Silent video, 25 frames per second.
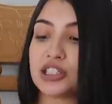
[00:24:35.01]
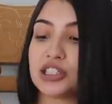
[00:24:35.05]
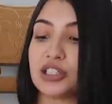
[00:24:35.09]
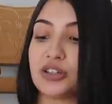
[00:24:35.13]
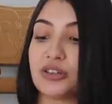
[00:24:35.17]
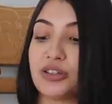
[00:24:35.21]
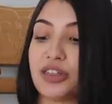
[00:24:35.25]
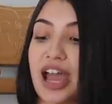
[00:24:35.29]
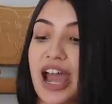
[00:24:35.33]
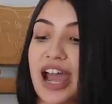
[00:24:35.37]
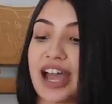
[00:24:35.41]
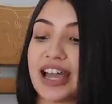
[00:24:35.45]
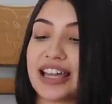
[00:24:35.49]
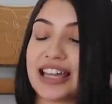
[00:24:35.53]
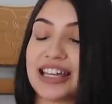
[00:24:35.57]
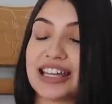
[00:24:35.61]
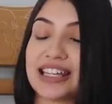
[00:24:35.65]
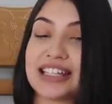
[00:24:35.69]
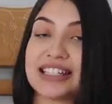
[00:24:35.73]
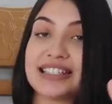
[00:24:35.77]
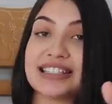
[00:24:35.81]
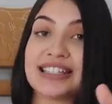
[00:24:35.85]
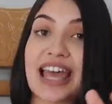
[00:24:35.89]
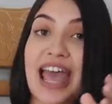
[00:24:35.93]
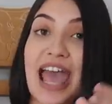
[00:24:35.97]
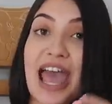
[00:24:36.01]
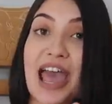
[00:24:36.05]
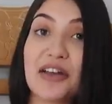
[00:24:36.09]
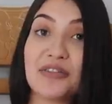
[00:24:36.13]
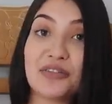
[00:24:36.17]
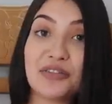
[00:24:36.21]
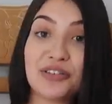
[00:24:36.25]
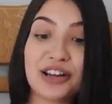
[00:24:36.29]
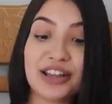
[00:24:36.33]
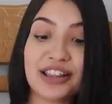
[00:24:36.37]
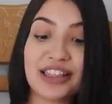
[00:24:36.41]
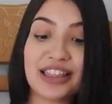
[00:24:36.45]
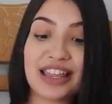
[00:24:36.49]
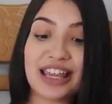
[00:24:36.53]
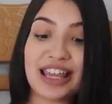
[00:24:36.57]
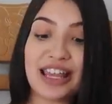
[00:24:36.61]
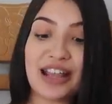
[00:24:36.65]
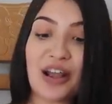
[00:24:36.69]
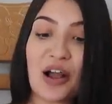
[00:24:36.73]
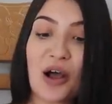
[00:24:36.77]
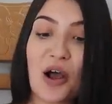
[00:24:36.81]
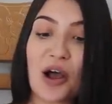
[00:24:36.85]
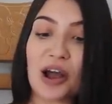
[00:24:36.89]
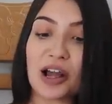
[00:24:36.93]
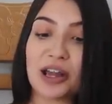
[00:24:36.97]
So that is
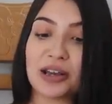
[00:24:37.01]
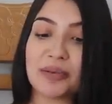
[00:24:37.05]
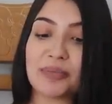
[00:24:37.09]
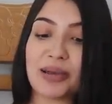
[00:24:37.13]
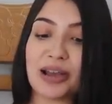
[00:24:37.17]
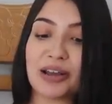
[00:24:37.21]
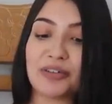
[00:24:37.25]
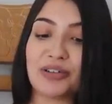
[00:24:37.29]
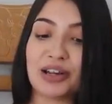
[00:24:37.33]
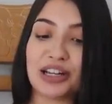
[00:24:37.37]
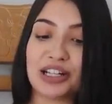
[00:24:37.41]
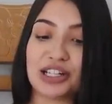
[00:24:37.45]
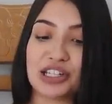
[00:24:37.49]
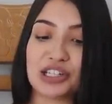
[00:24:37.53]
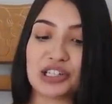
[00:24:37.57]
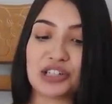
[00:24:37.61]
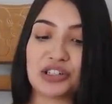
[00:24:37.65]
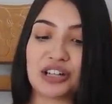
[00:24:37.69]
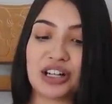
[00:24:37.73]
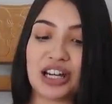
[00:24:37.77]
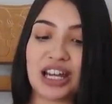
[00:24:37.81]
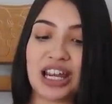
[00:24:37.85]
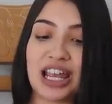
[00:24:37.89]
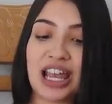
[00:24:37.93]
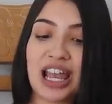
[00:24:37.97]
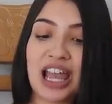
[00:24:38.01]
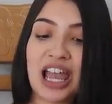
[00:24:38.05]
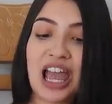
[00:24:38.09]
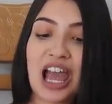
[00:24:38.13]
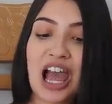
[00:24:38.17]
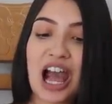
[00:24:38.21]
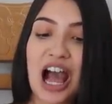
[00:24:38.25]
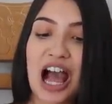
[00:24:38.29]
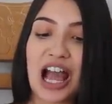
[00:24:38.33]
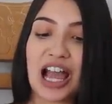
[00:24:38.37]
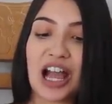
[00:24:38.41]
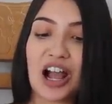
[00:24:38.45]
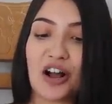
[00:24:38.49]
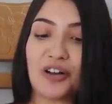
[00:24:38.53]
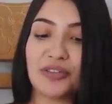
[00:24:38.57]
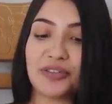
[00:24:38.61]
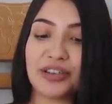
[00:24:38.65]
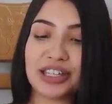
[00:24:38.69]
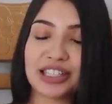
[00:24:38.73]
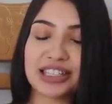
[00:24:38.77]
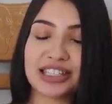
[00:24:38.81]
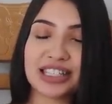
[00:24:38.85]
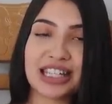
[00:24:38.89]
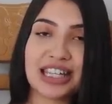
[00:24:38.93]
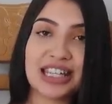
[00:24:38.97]
everything on my registry. I
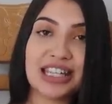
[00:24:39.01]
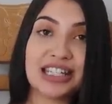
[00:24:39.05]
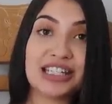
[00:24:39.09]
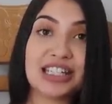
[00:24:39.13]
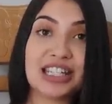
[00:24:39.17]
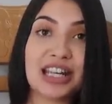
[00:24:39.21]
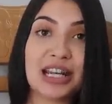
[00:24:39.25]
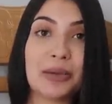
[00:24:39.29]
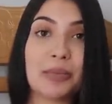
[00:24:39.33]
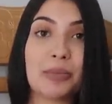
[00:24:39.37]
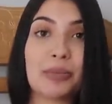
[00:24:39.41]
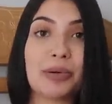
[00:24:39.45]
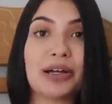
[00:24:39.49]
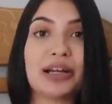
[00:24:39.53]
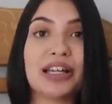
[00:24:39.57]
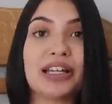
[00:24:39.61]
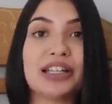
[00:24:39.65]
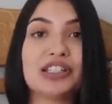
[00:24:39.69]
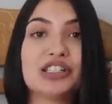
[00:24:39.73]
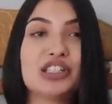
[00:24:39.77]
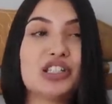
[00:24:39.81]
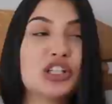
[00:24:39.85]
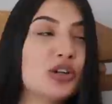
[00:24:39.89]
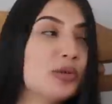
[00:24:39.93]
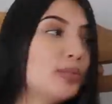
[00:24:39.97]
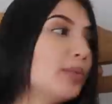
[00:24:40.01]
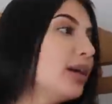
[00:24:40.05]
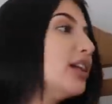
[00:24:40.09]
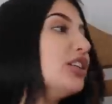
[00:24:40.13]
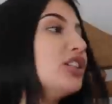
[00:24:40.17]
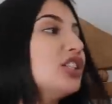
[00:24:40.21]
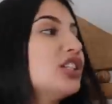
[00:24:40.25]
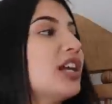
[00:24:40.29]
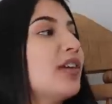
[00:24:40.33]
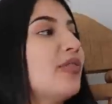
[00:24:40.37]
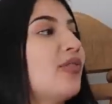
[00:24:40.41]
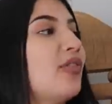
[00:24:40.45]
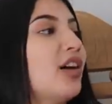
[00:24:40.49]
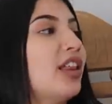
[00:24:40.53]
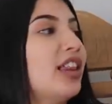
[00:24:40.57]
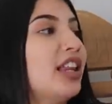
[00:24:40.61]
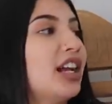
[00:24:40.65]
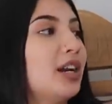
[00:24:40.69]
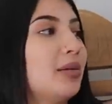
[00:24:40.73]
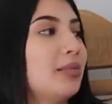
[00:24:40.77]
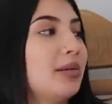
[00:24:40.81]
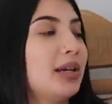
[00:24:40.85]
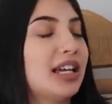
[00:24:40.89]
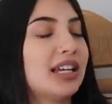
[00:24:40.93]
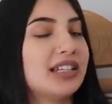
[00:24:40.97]
obviously didn't put too much stuff on
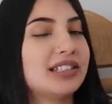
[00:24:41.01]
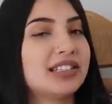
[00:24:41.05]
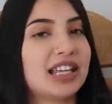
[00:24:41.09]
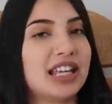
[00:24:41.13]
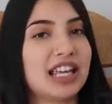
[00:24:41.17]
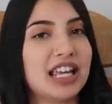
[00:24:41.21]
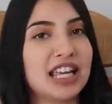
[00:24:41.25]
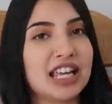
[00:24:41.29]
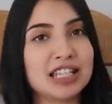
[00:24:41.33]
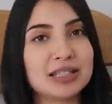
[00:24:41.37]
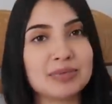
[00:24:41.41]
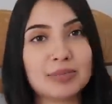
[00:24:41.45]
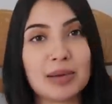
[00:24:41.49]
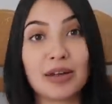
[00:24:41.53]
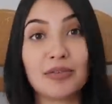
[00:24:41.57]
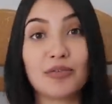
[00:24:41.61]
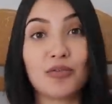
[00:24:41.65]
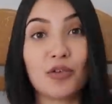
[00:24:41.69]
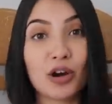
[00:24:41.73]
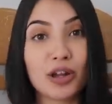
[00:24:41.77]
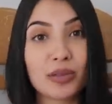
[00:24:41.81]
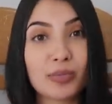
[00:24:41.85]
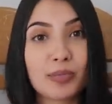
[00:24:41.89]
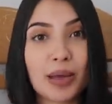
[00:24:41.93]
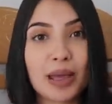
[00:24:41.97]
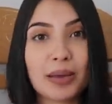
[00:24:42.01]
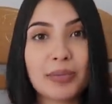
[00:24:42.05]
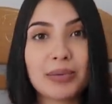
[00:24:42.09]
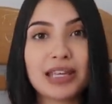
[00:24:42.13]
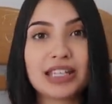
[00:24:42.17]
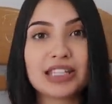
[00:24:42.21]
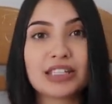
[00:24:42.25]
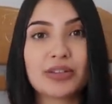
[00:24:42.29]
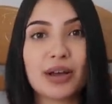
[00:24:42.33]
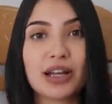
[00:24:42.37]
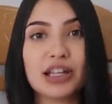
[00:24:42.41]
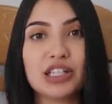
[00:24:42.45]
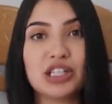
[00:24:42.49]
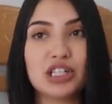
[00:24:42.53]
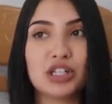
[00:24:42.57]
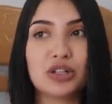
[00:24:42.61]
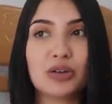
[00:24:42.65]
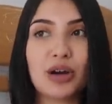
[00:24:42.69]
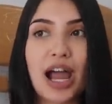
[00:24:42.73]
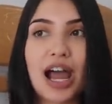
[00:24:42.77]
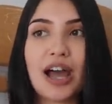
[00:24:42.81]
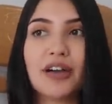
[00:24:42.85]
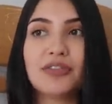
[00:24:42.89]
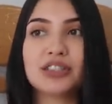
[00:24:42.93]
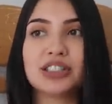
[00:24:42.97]
there because it is my fourth baby, so I do
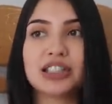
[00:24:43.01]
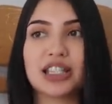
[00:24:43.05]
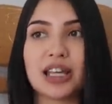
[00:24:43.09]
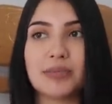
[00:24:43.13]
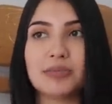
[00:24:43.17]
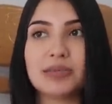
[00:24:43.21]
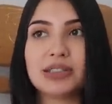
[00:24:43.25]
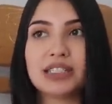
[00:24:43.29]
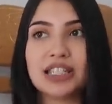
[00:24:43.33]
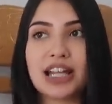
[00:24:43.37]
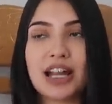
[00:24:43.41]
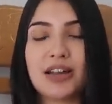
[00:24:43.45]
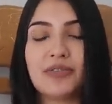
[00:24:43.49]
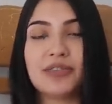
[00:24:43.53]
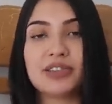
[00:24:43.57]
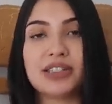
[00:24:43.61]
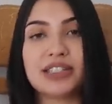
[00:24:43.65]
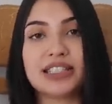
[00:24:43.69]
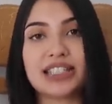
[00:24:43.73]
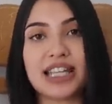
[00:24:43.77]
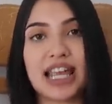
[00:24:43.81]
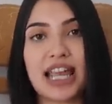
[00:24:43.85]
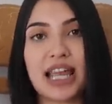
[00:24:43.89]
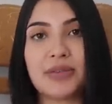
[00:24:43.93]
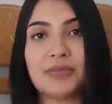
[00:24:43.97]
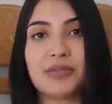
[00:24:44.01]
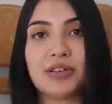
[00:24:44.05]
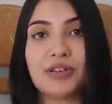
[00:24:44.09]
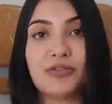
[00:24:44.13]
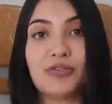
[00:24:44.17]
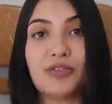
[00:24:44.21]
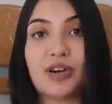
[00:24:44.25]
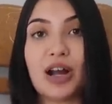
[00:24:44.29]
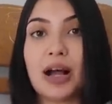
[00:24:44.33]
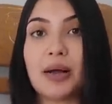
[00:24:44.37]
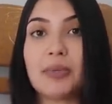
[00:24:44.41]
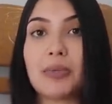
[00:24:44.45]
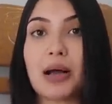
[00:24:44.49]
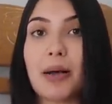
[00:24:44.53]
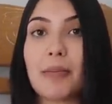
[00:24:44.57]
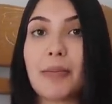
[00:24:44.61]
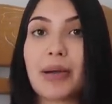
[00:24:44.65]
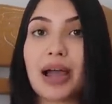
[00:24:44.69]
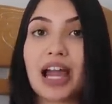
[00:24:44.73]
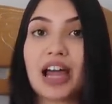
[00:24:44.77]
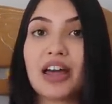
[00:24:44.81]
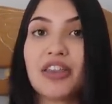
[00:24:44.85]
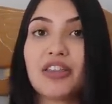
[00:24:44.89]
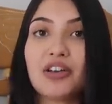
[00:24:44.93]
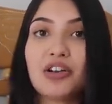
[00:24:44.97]
have some stuff saved from
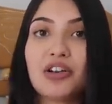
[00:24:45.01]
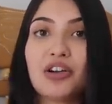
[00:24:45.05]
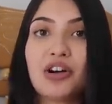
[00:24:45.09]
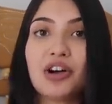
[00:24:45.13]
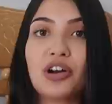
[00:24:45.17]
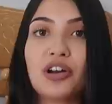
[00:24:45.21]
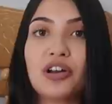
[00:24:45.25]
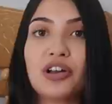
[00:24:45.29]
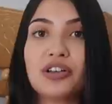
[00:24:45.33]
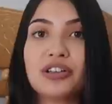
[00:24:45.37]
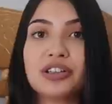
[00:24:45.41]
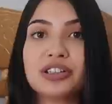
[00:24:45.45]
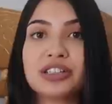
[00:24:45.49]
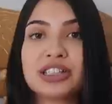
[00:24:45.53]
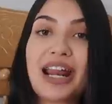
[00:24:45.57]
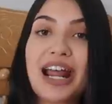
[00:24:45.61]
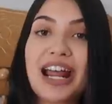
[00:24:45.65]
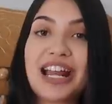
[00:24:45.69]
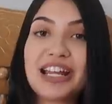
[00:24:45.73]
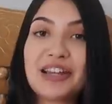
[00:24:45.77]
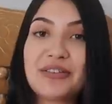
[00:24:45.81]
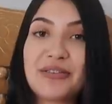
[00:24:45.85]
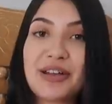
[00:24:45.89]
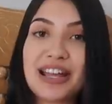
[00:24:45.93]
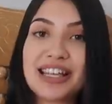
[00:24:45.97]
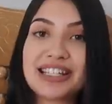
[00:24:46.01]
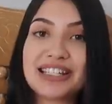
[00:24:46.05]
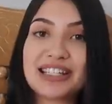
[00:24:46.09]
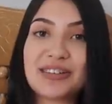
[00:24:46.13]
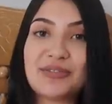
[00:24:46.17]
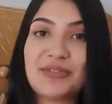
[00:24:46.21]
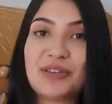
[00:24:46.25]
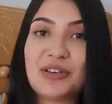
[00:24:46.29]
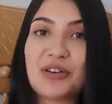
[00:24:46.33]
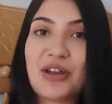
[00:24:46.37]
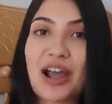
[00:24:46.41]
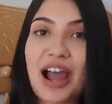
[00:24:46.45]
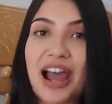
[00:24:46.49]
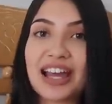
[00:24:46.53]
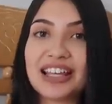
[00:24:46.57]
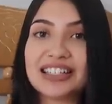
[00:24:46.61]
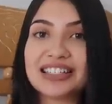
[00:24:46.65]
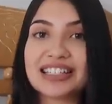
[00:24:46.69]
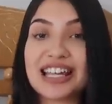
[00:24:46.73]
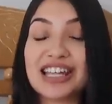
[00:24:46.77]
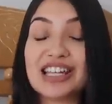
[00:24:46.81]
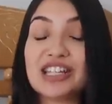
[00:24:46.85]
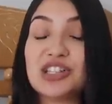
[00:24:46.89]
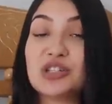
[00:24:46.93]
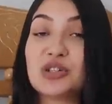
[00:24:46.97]
my other girls. But anyways, if you
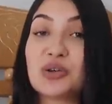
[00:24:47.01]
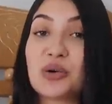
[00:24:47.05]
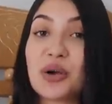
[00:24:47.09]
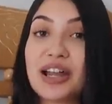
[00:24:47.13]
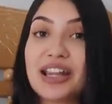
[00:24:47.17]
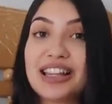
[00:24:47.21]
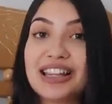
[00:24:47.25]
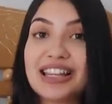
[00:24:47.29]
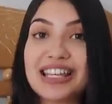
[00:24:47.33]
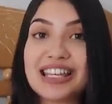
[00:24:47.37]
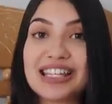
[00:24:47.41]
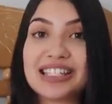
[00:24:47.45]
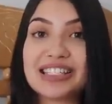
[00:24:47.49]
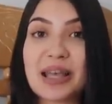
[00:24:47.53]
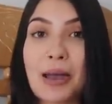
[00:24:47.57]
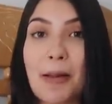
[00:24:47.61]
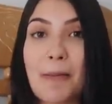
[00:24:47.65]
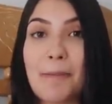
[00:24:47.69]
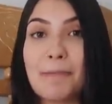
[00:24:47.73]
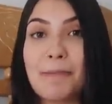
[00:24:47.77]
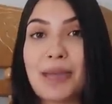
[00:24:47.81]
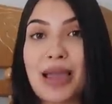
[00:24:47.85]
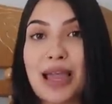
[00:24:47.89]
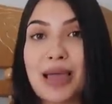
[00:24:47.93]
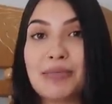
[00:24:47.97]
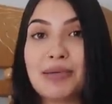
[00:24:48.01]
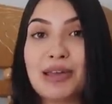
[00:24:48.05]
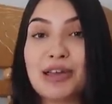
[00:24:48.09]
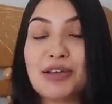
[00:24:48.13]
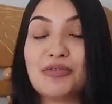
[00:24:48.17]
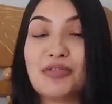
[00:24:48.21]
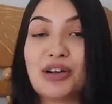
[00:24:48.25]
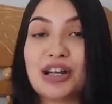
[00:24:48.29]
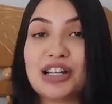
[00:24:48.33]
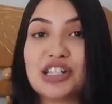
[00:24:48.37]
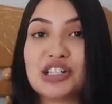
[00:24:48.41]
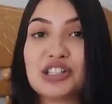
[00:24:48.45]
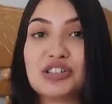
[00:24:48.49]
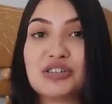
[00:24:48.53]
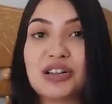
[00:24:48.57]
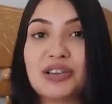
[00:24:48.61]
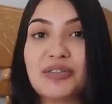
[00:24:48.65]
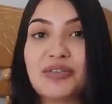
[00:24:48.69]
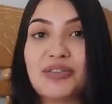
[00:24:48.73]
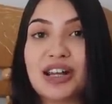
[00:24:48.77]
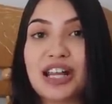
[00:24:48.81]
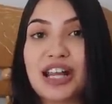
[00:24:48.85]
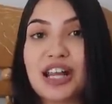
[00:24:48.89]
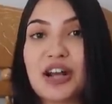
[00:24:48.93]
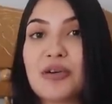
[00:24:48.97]
guys enjoyed this baby registry
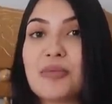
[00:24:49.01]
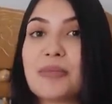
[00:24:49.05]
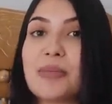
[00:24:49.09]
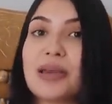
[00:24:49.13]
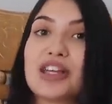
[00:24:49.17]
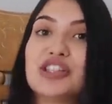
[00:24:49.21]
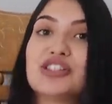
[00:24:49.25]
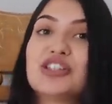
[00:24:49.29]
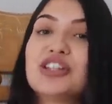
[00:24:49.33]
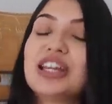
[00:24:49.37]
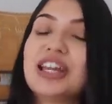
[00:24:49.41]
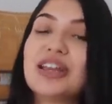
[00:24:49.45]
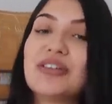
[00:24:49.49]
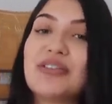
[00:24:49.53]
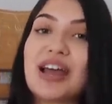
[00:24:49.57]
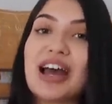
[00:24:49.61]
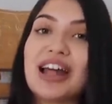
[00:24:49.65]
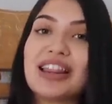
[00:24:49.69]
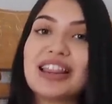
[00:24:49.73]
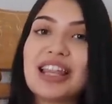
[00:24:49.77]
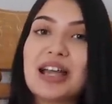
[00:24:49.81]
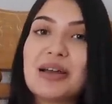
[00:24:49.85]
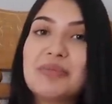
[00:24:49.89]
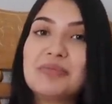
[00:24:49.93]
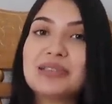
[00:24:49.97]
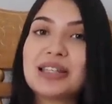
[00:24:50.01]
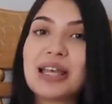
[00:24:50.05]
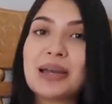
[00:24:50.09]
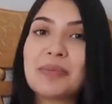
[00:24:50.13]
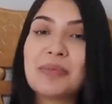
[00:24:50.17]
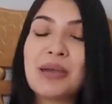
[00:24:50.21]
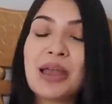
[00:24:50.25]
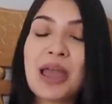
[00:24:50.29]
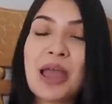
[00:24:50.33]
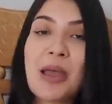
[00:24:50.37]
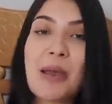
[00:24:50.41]
video, make sure you give it a thumbs up.